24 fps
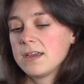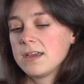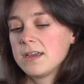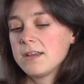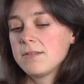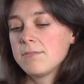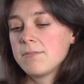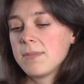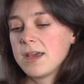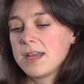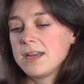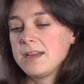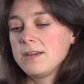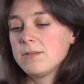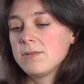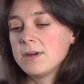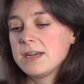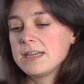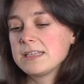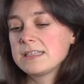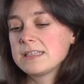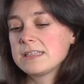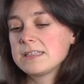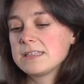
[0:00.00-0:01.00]
in many
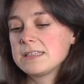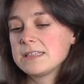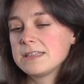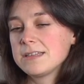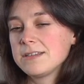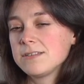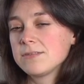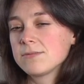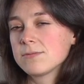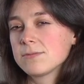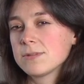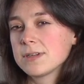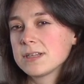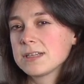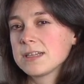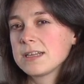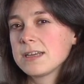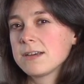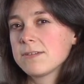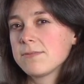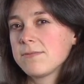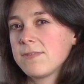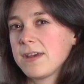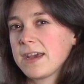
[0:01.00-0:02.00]
ways, it didn't
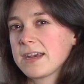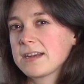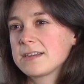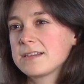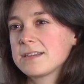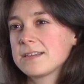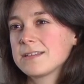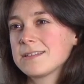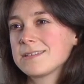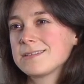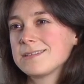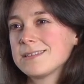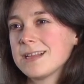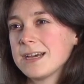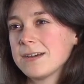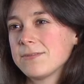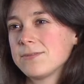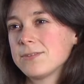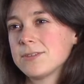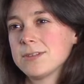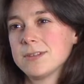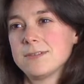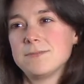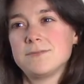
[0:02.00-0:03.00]
really affect the
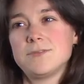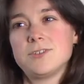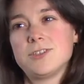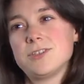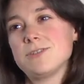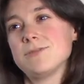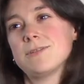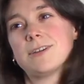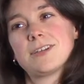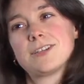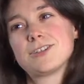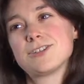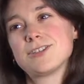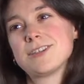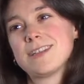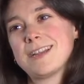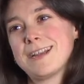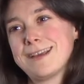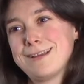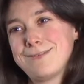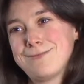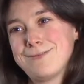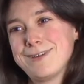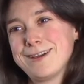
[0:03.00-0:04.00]
level of Jewish
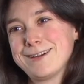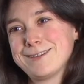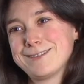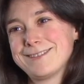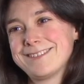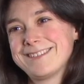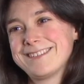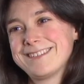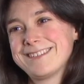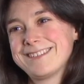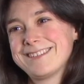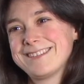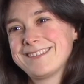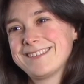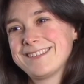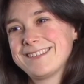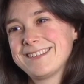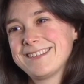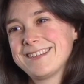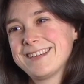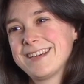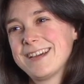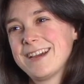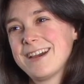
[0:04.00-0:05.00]
that I felt,
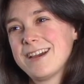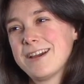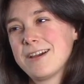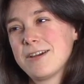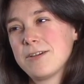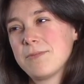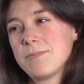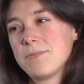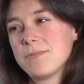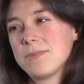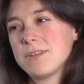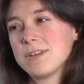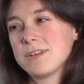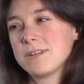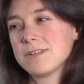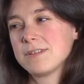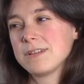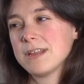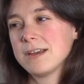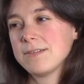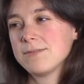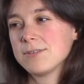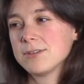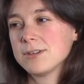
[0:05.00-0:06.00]

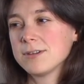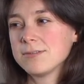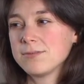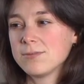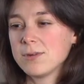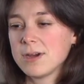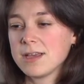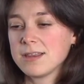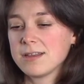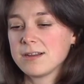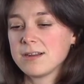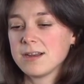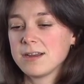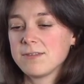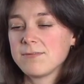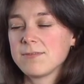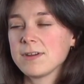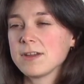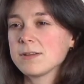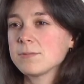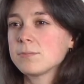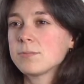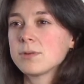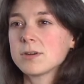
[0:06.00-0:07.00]
the level of whether I
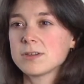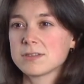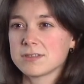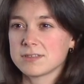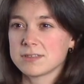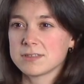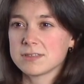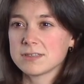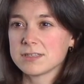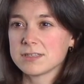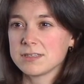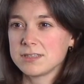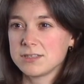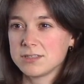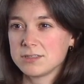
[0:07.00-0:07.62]
felt personally